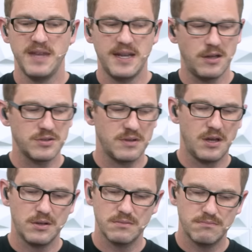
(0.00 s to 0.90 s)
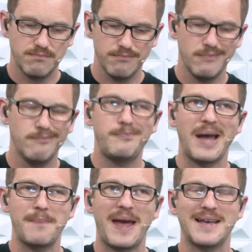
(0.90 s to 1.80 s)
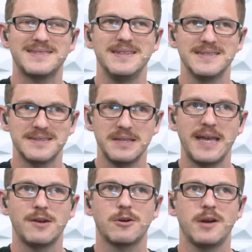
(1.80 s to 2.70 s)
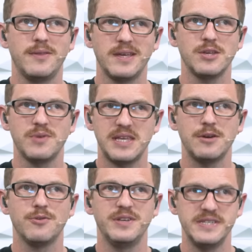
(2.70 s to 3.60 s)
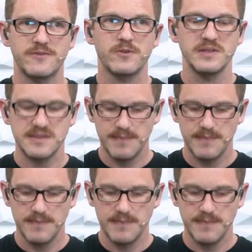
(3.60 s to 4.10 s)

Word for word: And I'll, I'll bypass this later and let you hear the difference.